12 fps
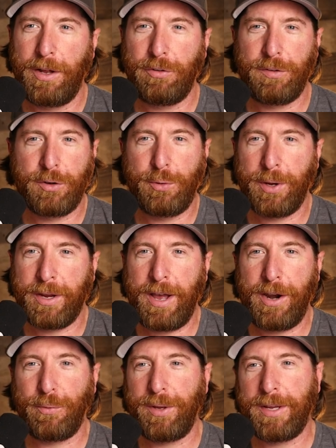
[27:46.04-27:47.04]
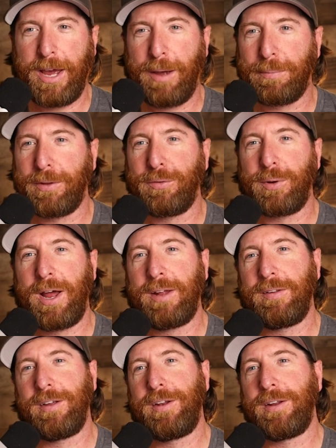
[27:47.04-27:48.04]
just a quick kind of recap. That's what
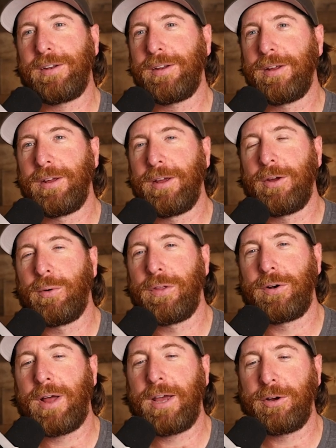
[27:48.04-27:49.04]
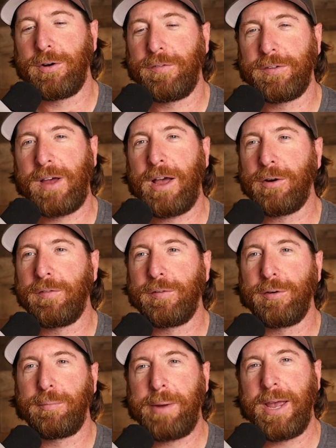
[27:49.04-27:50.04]
I did. And whether or not you're a
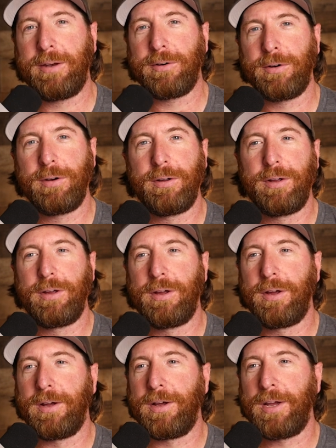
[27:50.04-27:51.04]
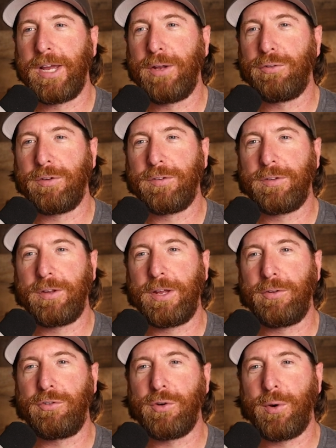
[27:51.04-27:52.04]
photographer, painter, you just
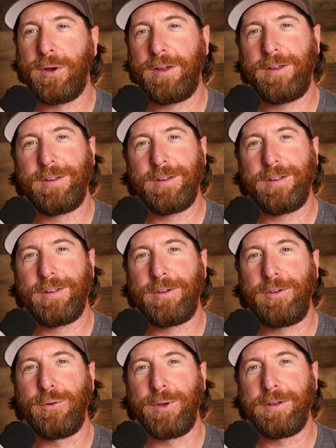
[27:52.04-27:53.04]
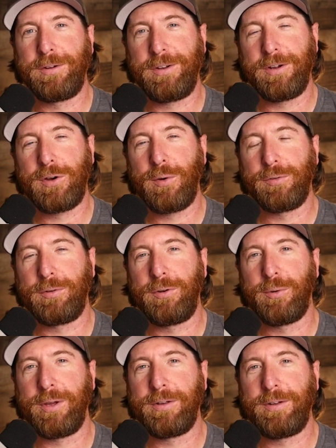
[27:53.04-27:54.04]
enjoy New England and coastal
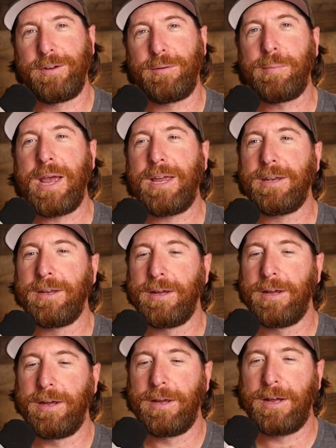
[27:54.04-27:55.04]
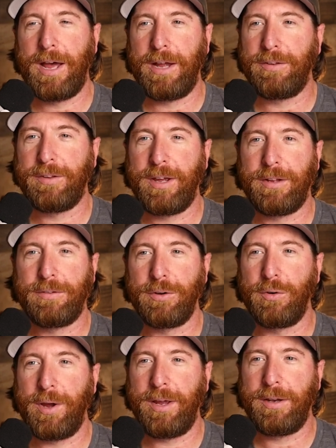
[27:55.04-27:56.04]
New England and Maine, I'd say it's a
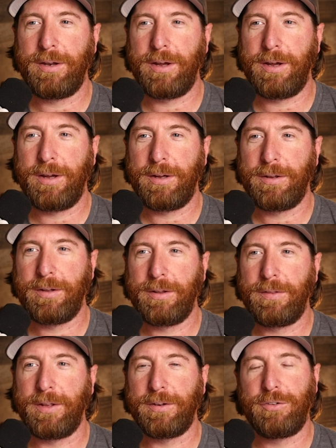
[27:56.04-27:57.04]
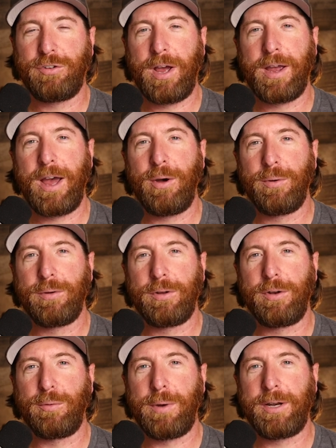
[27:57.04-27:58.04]
great thing to check out.
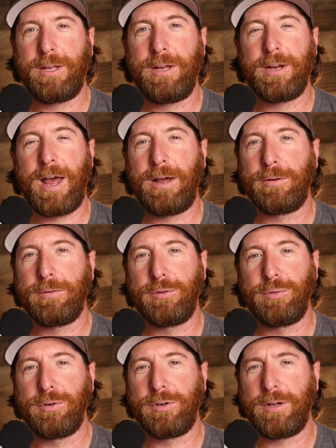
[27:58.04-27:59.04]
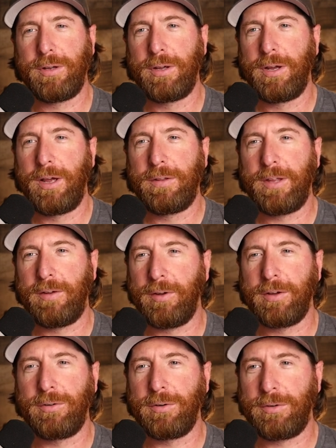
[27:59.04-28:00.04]
Monhegan Island, Google it. They have
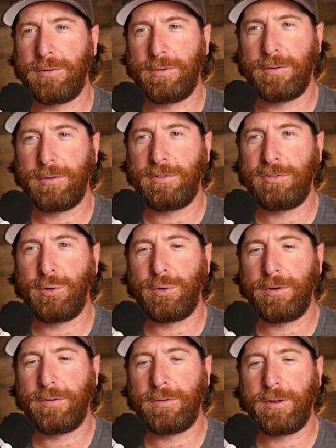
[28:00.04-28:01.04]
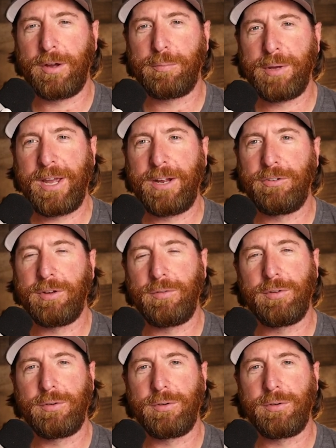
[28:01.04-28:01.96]
like a little tourist page, gives